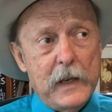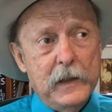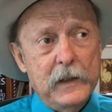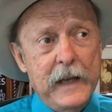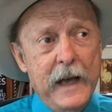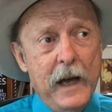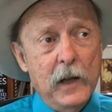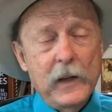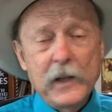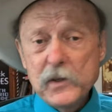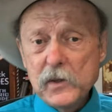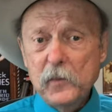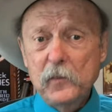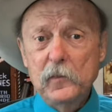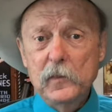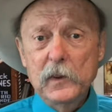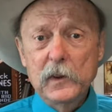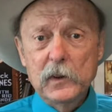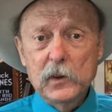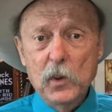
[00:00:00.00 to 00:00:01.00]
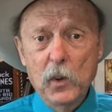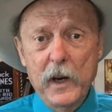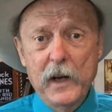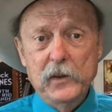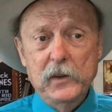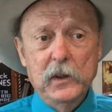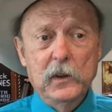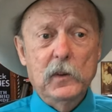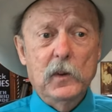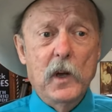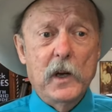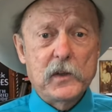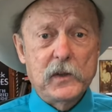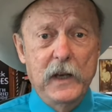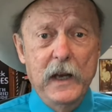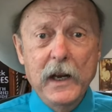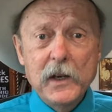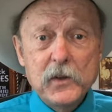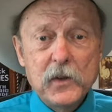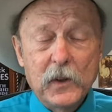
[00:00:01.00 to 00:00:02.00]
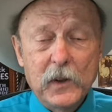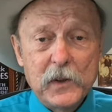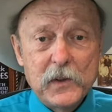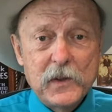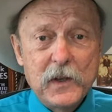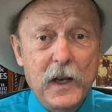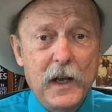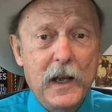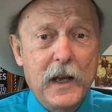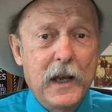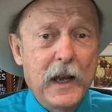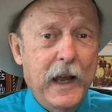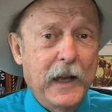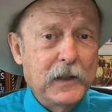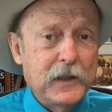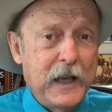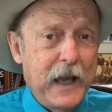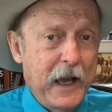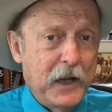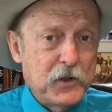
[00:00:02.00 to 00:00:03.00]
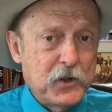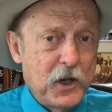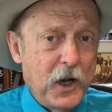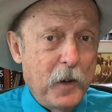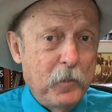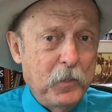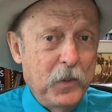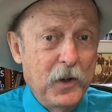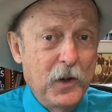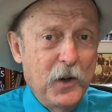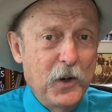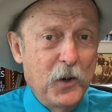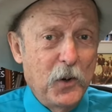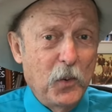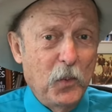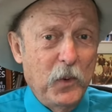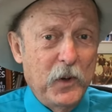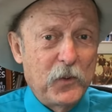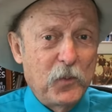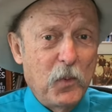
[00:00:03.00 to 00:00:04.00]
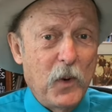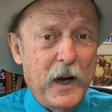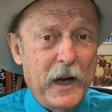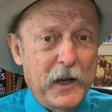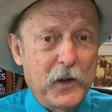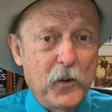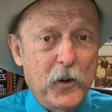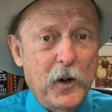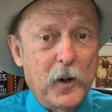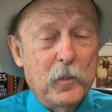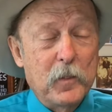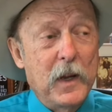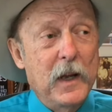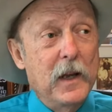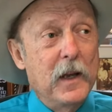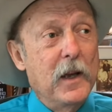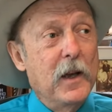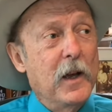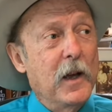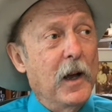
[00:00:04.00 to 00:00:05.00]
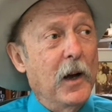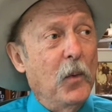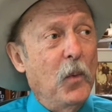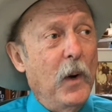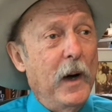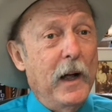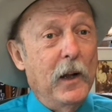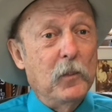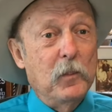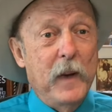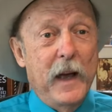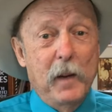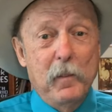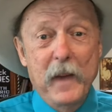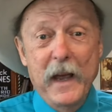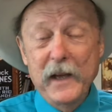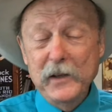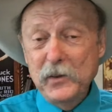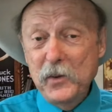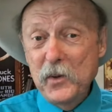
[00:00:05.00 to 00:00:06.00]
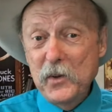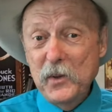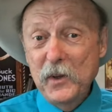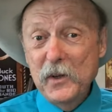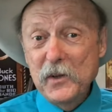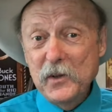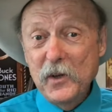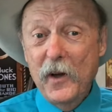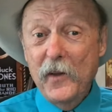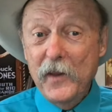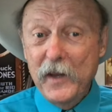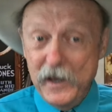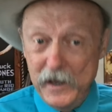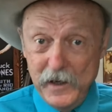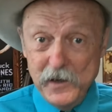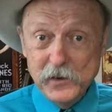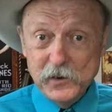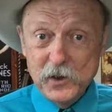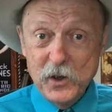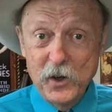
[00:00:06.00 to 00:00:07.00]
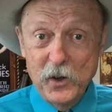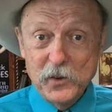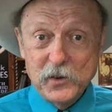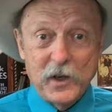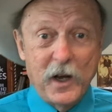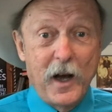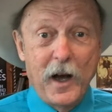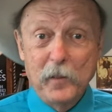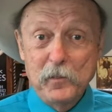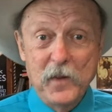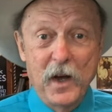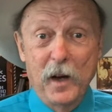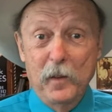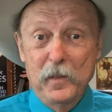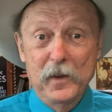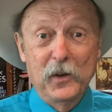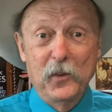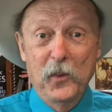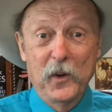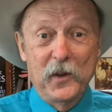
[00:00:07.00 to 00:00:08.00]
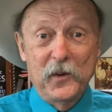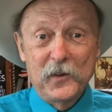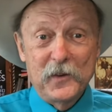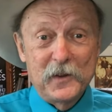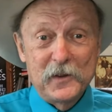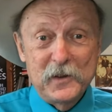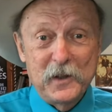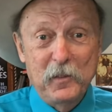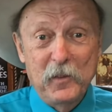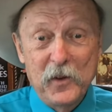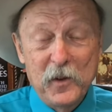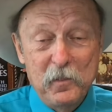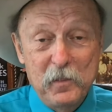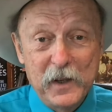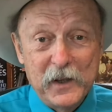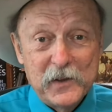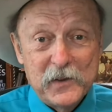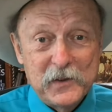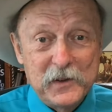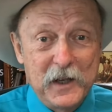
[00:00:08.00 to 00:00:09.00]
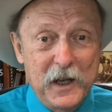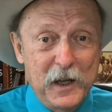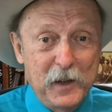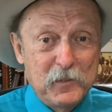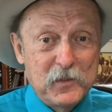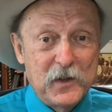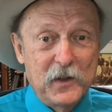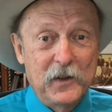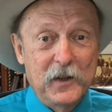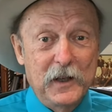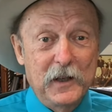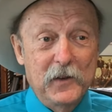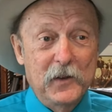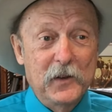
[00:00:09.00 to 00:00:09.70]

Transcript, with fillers: Now, let's go out to Los Angeles and catch up with Wyatt Earp. While Bat Masterson is on the East Coast, hobnobbing with some of the biggest names in